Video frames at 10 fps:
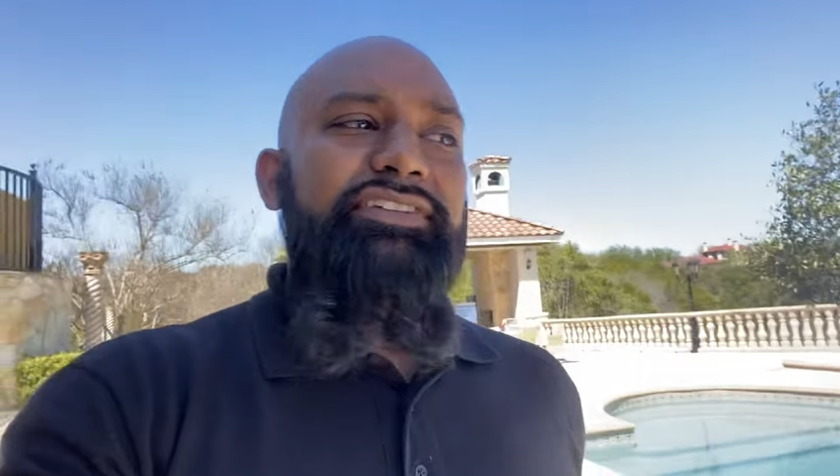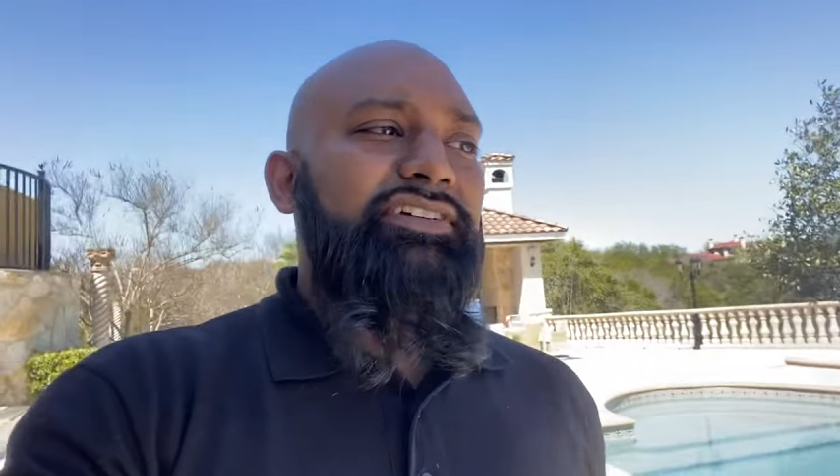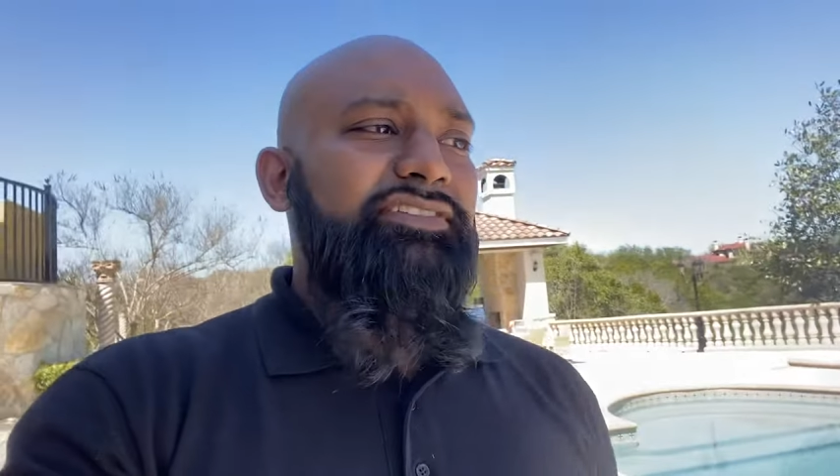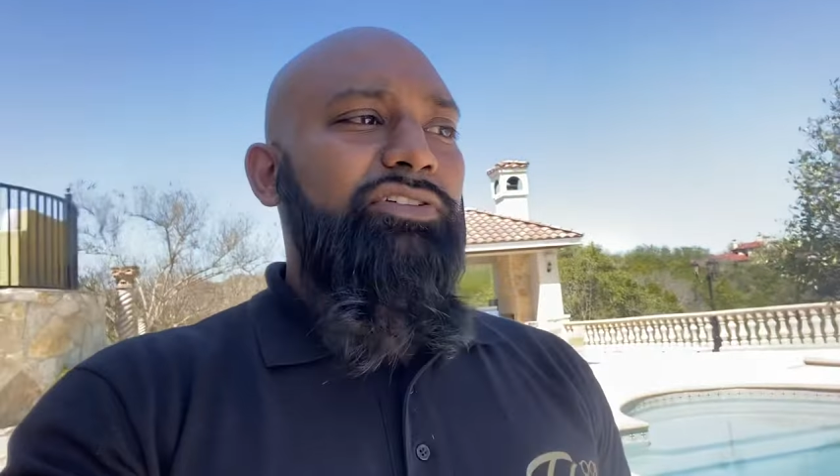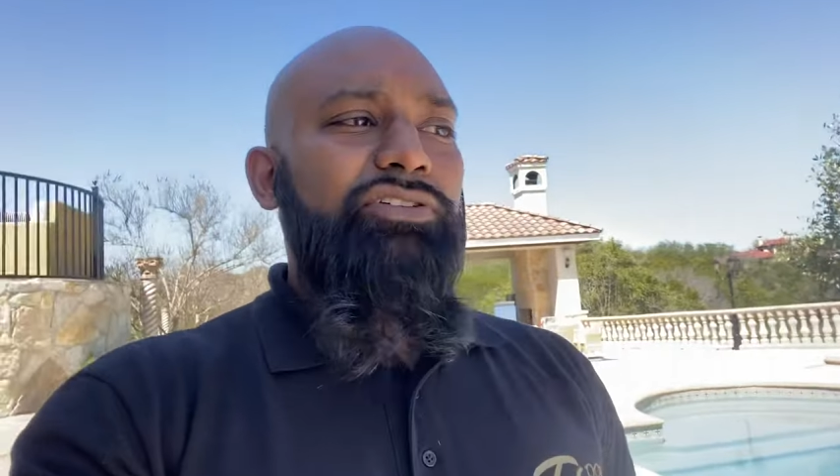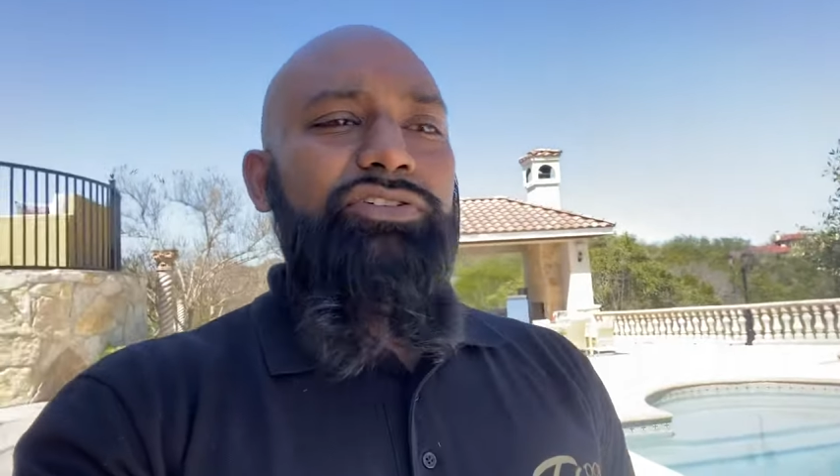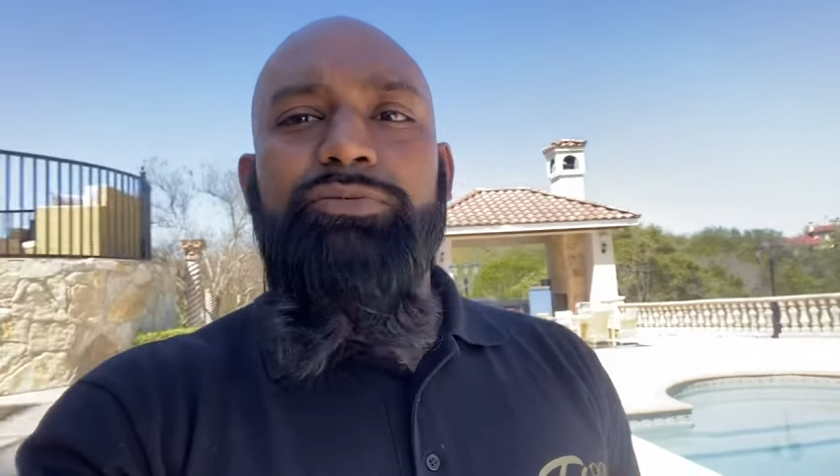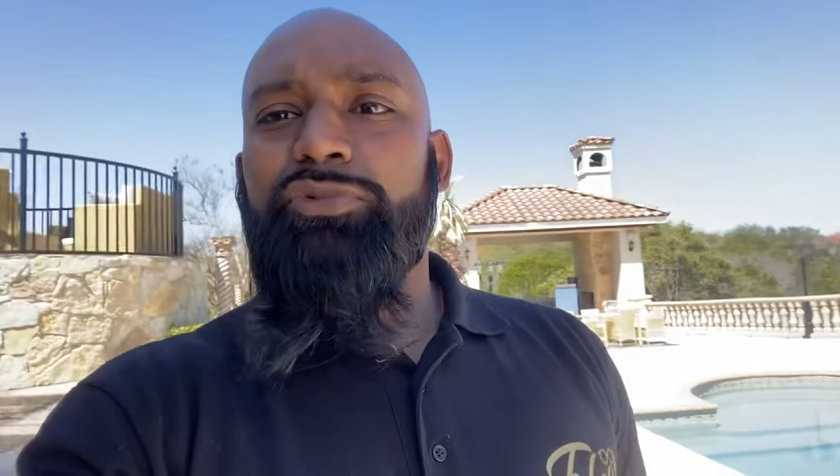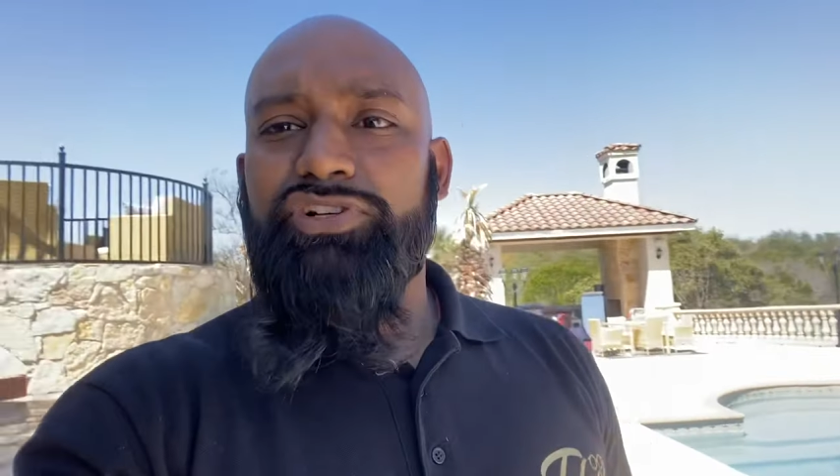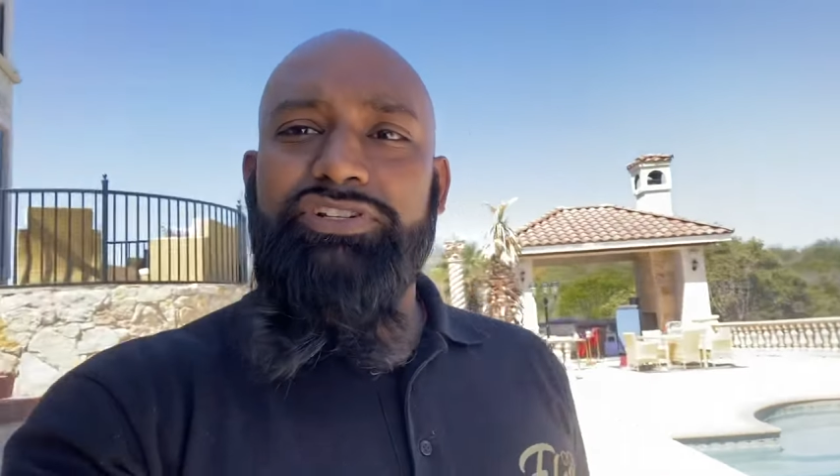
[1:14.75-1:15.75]
because they're gonna do
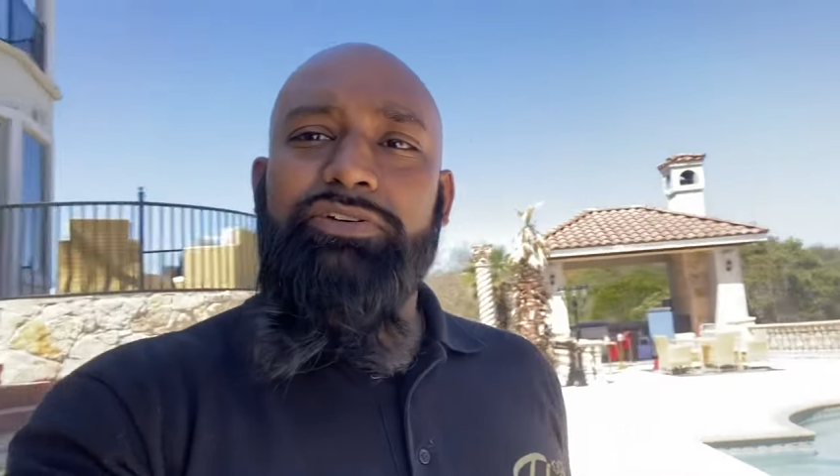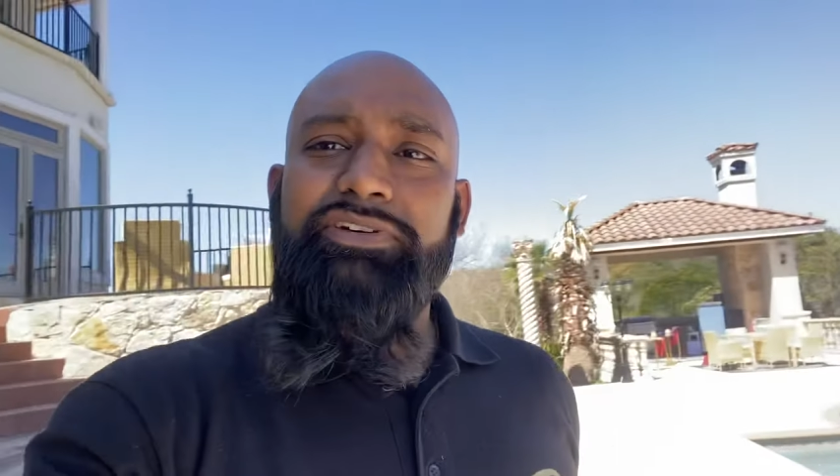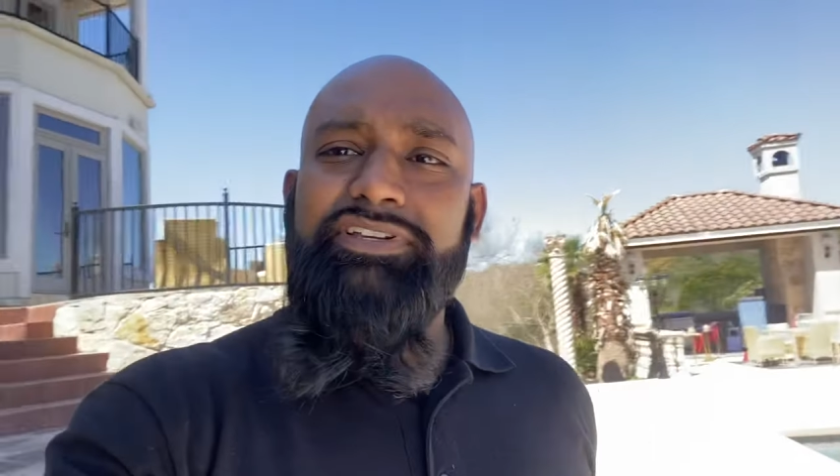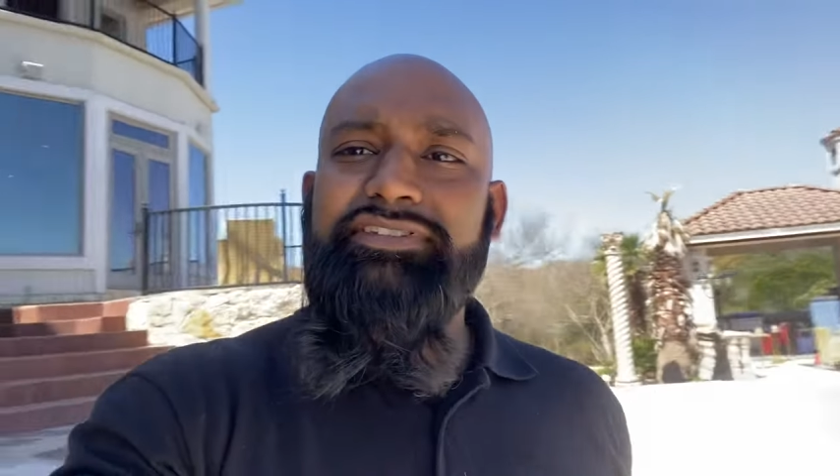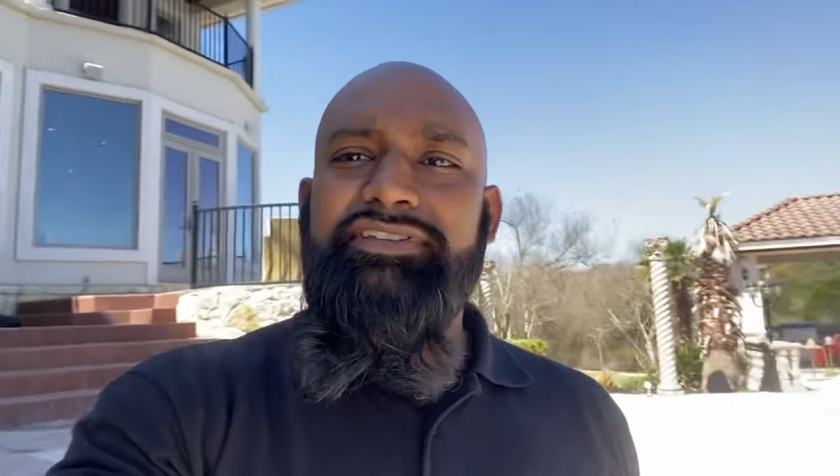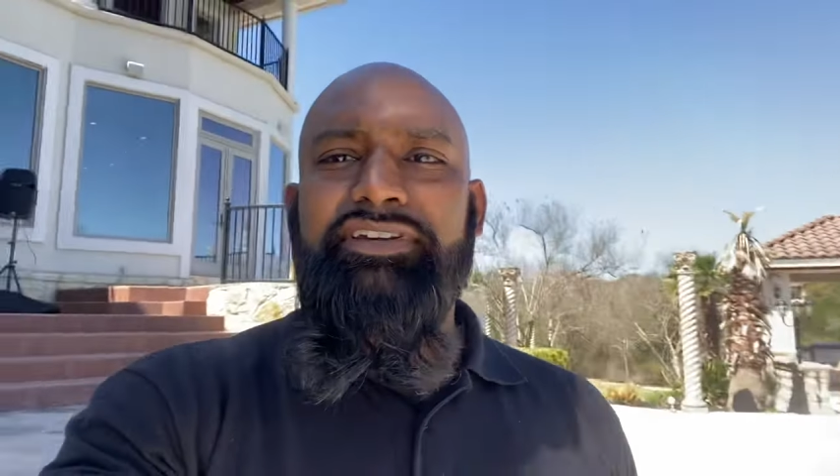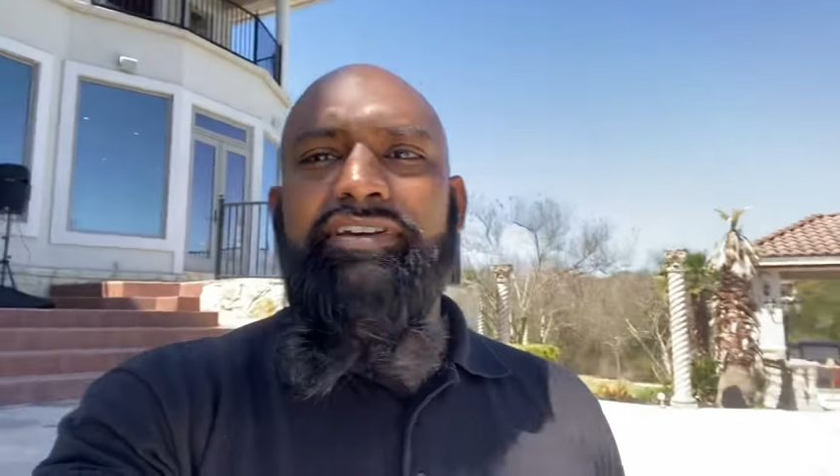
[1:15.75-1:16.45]
more showings.